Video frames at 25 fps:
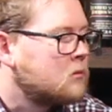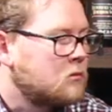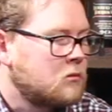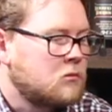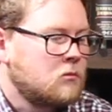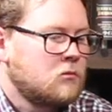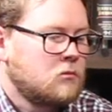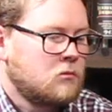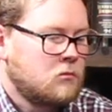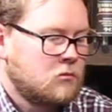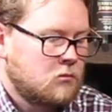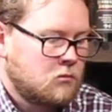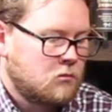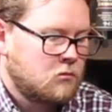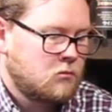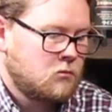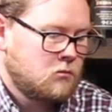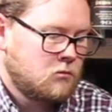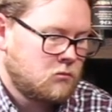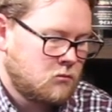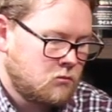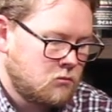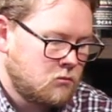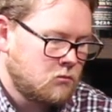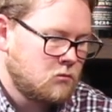
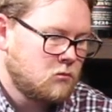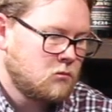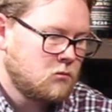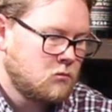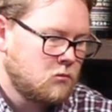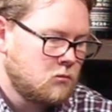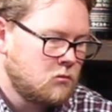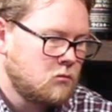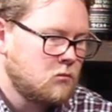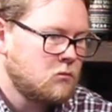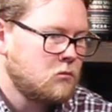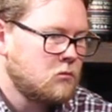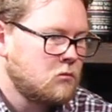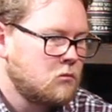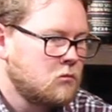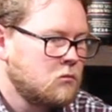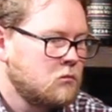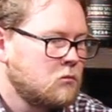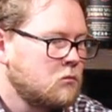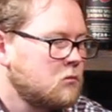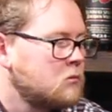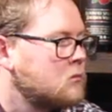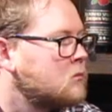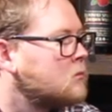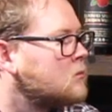
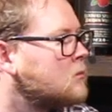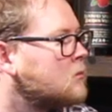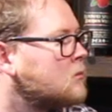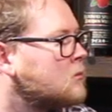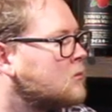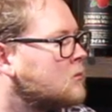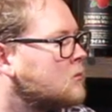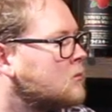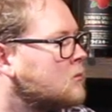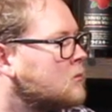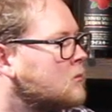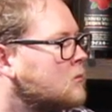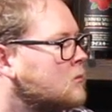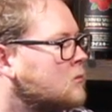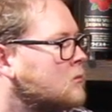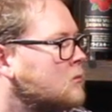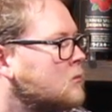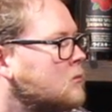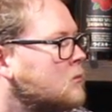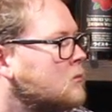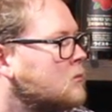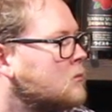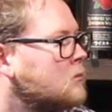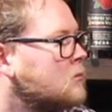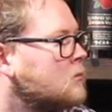
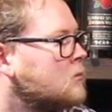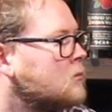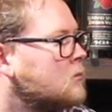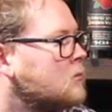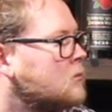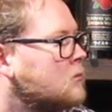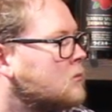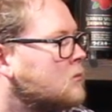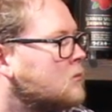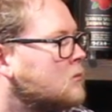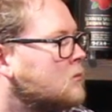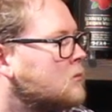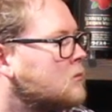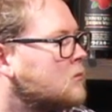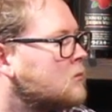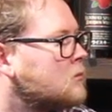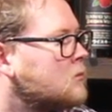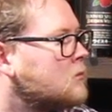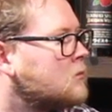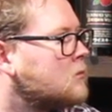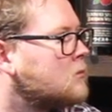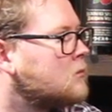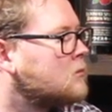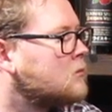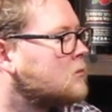
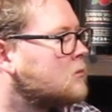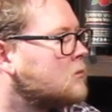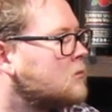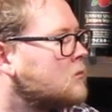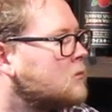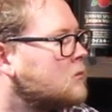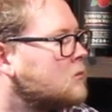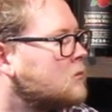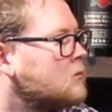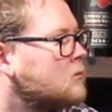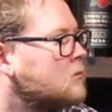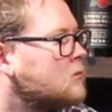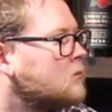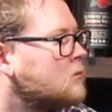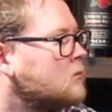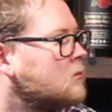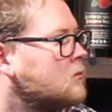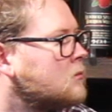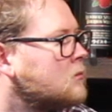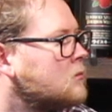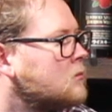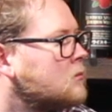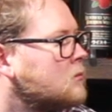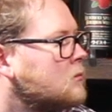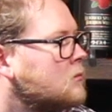
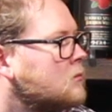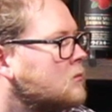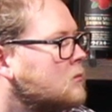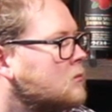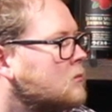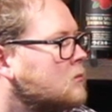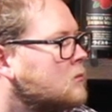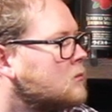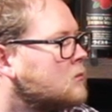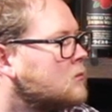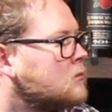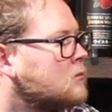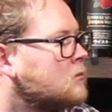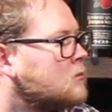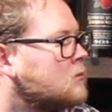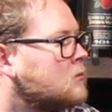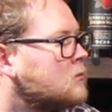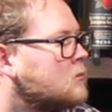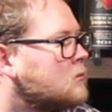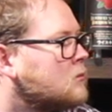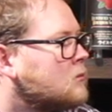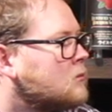This person isn't speaking.